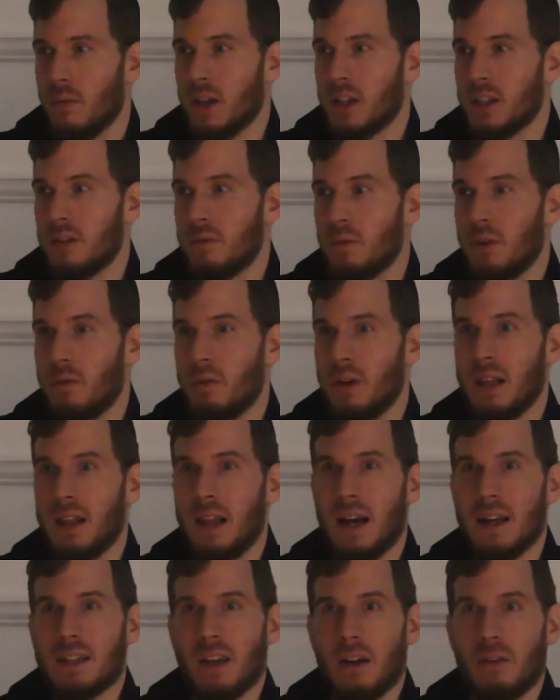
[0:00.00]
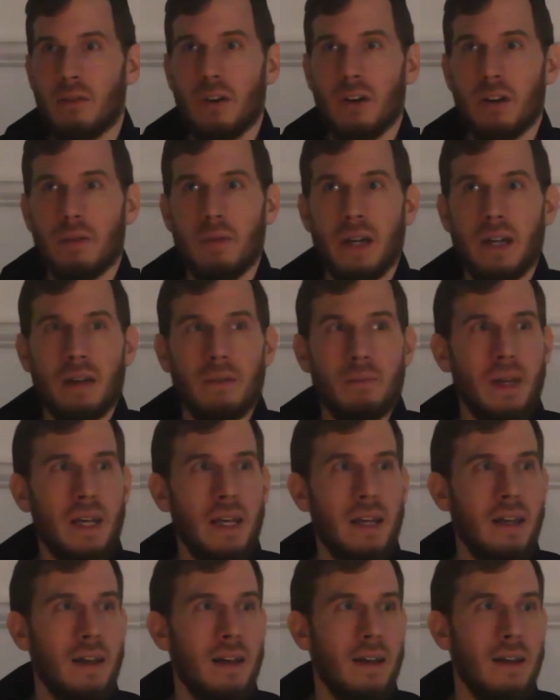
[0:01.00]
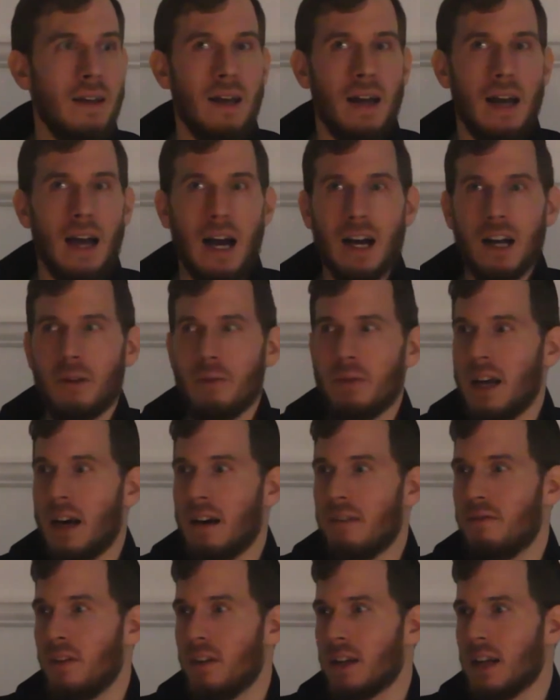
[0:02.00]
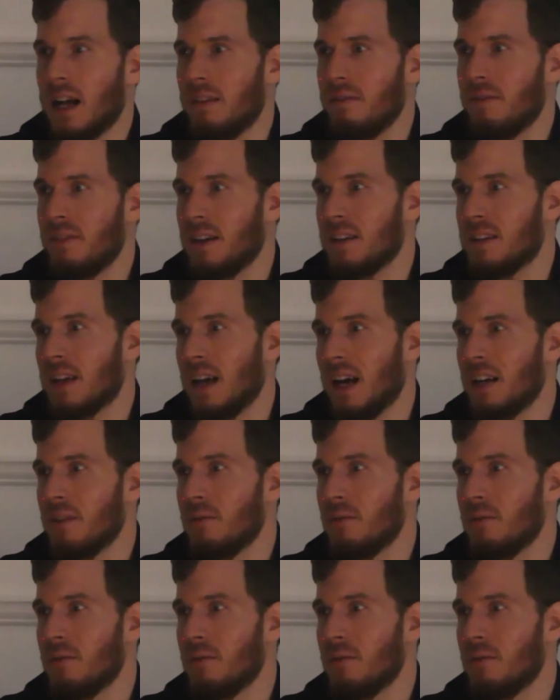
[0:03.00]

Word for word: Once we realize how wrong we can be, how can we have full confidence?